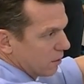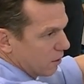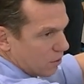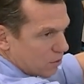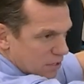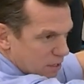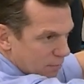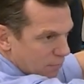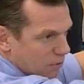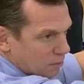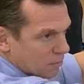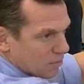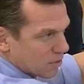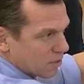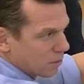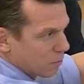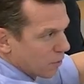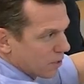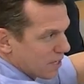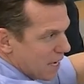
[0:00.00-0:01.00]
her symptoms
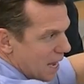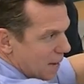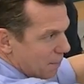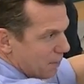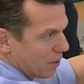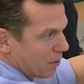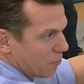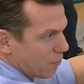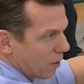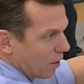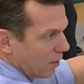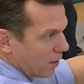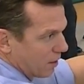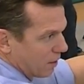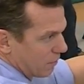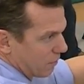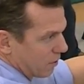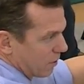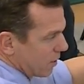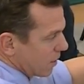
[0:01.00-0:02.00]
and what's happening
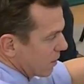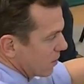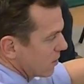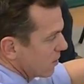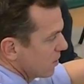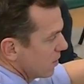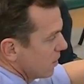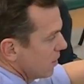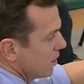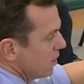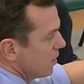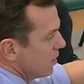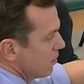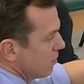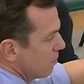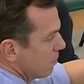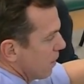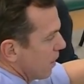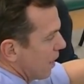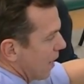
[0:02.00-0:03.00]
relative to this.
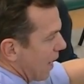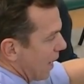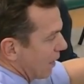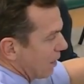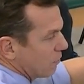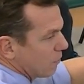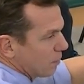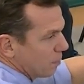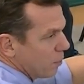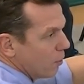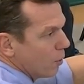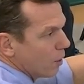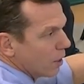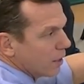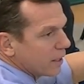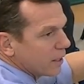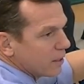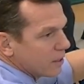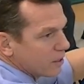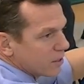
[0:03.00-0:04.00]
But I can
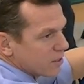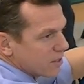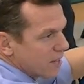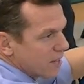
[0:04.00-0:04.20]
report that there's